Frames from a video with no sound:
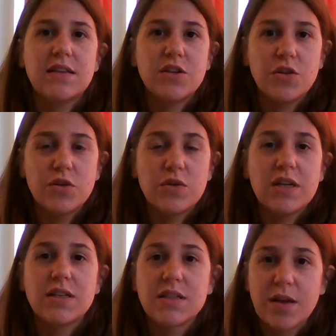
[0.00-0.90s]
the nun
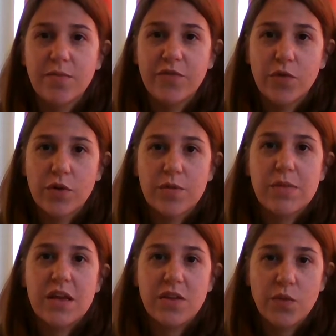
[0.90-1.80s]
in some form
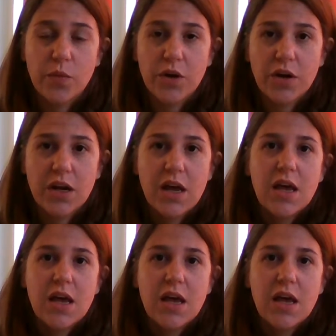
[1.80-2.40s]
in the word.